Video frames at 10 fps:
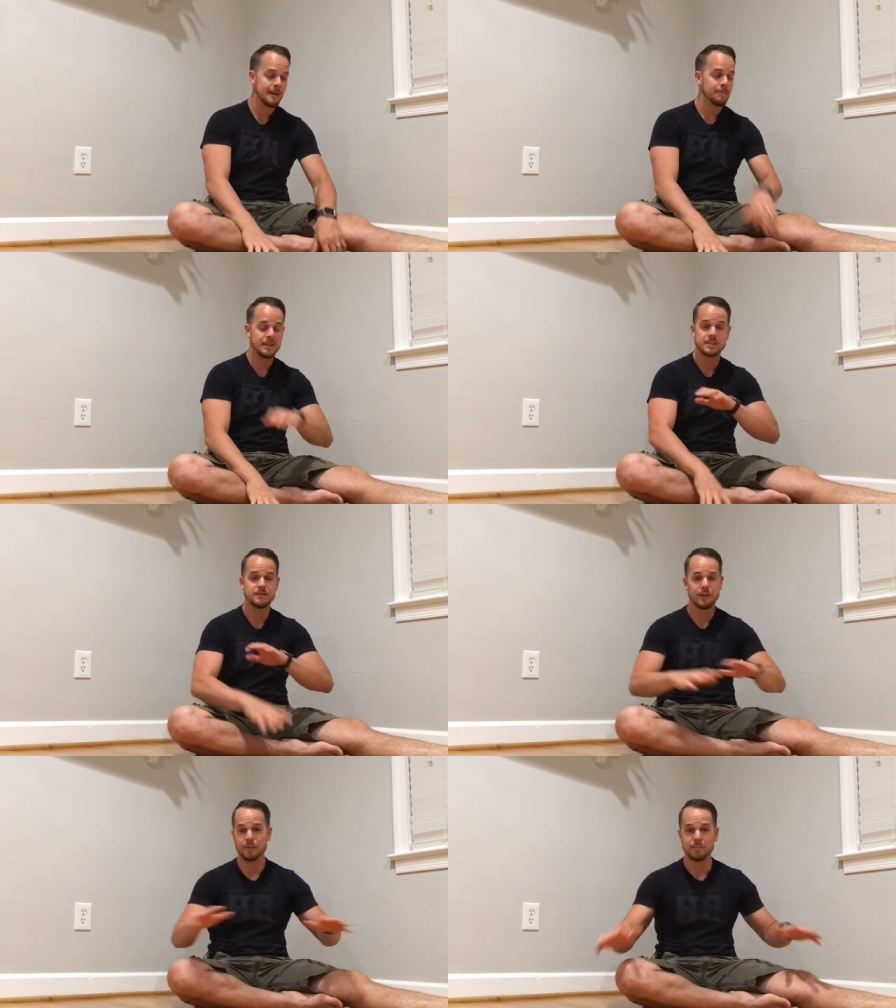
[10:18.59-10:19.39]
This is
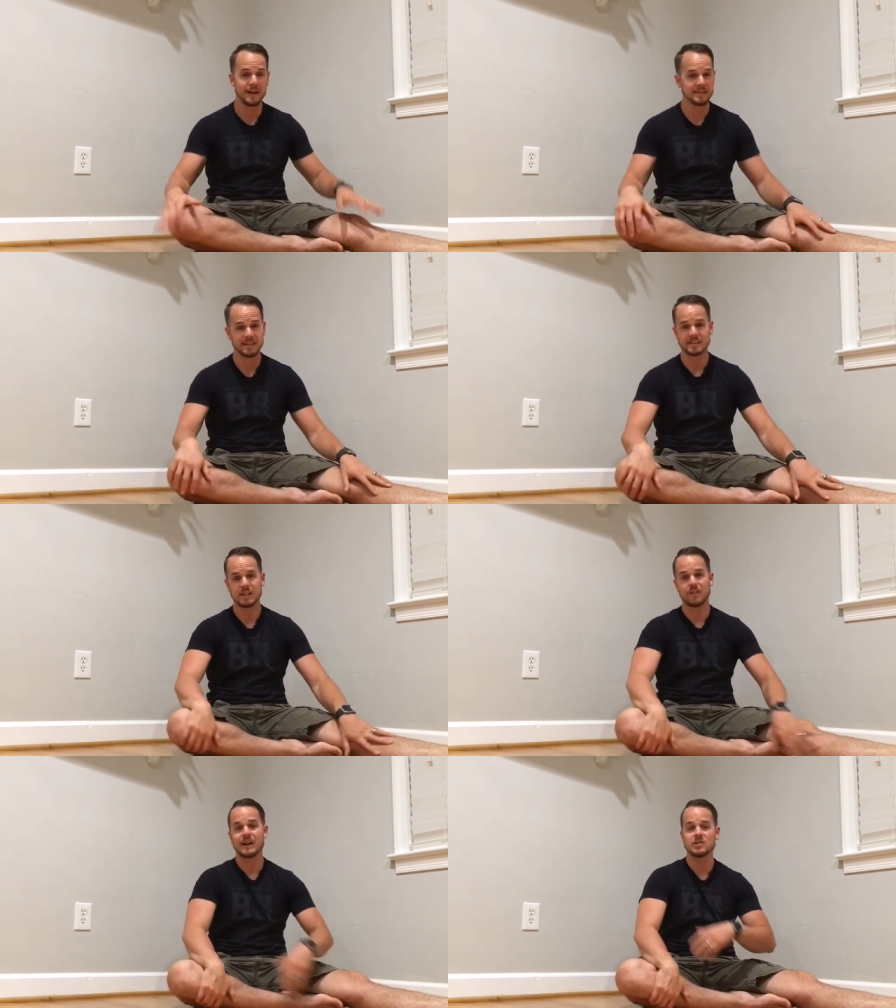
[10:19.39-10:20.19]
very basic
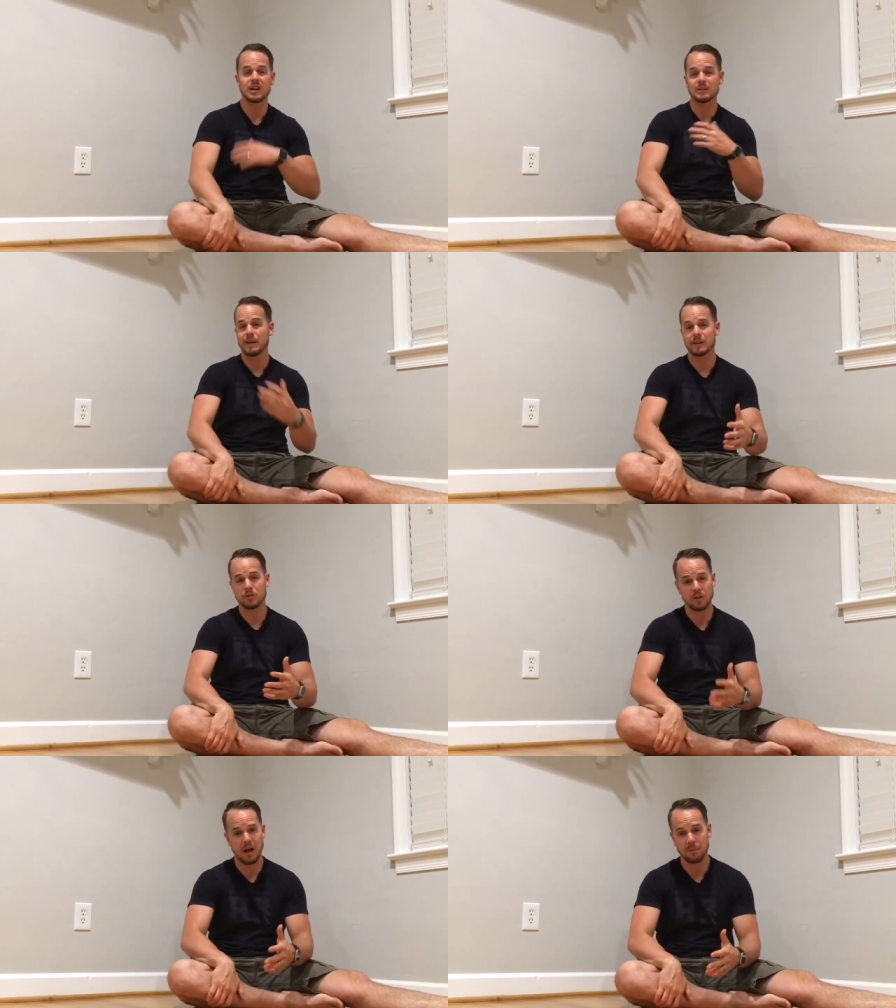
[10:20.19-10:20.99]
stuff. I try not to make it
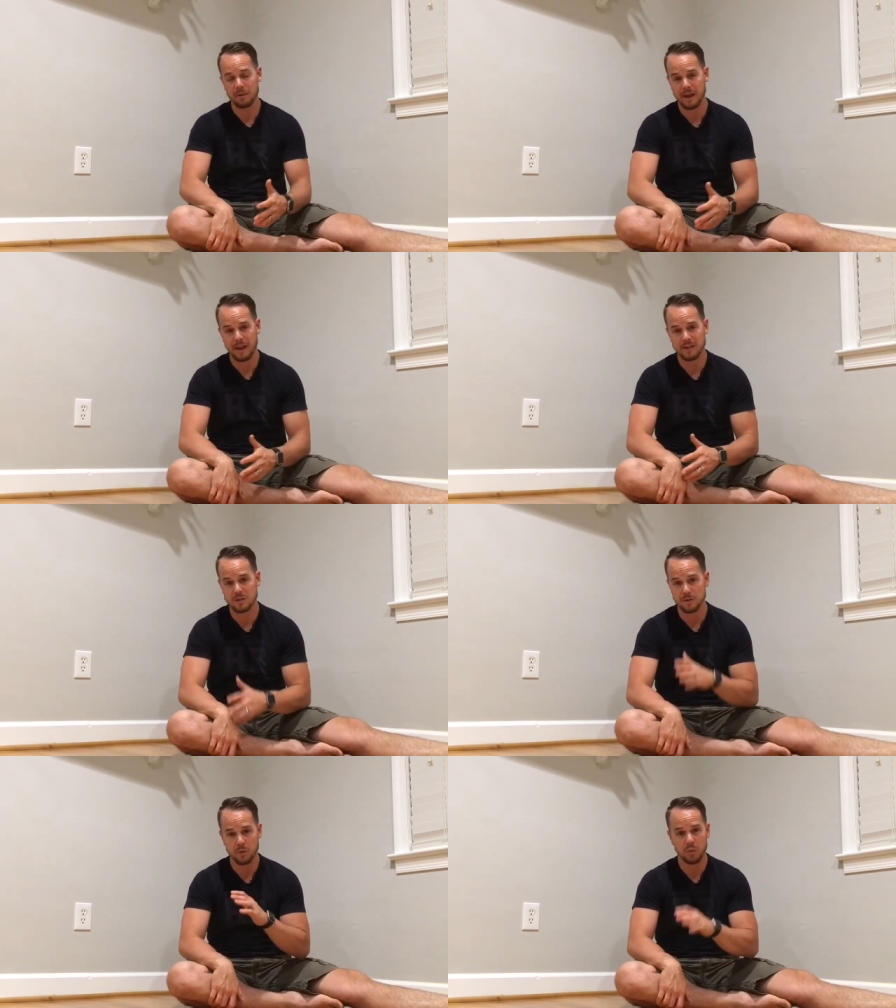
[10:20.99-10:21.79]
too complicated,
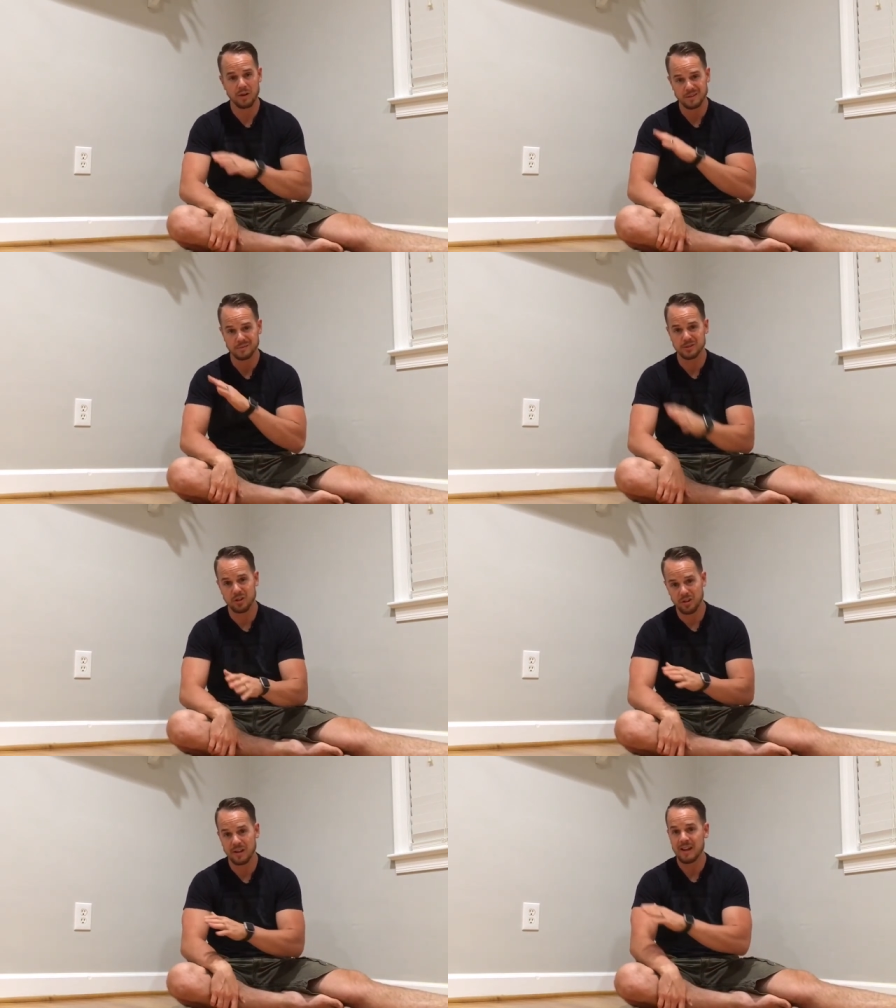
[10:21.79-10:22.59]
so if it was, I'm
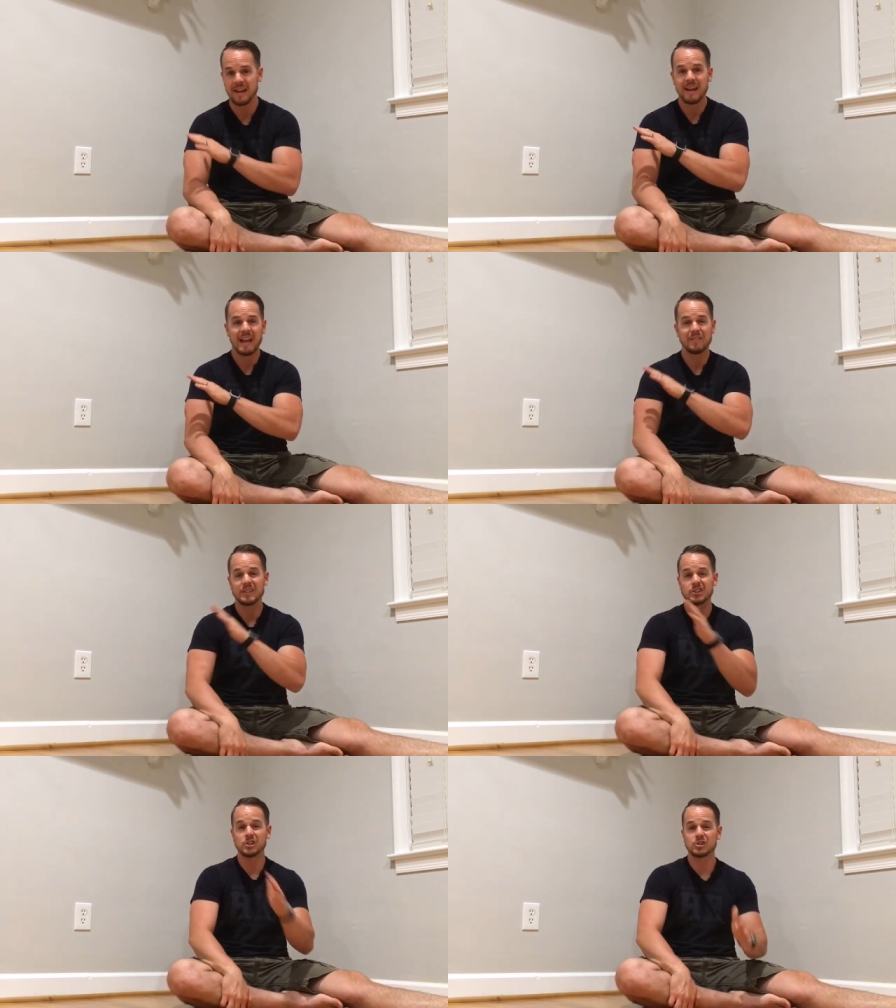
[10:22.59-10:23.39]
sorry. If
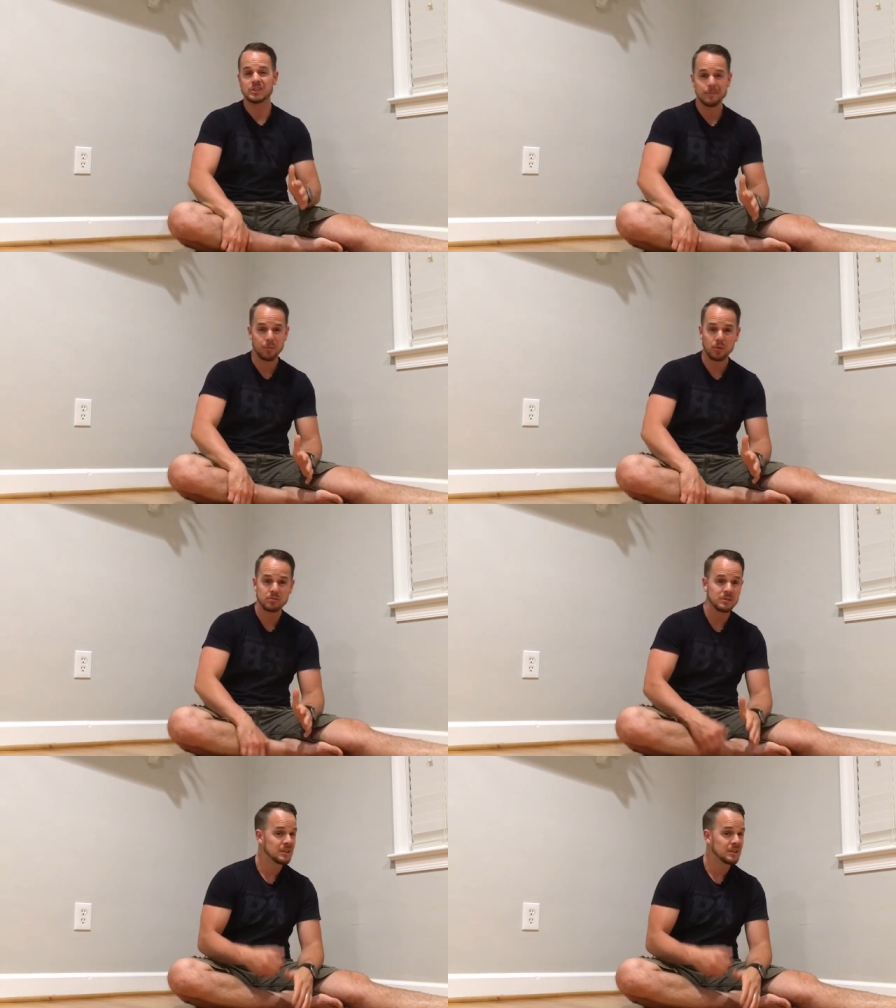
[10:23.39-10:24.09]
it's too simple,